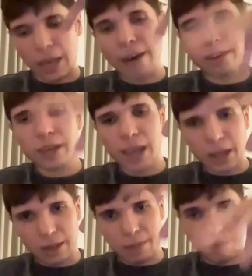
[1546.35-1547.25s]

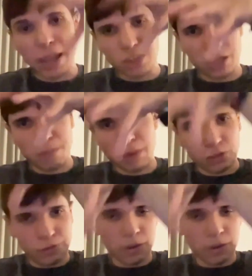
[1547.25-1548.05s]
aggregating, batching a bunch of